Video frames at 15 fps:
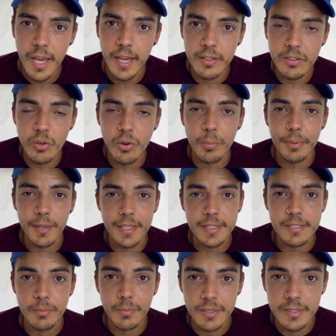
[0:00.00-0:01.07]
and to
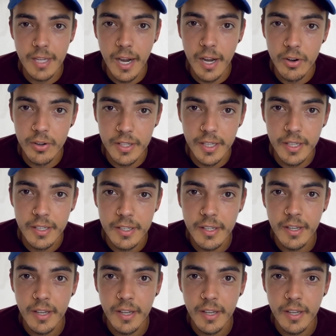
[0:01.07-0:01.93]
replace them entirely.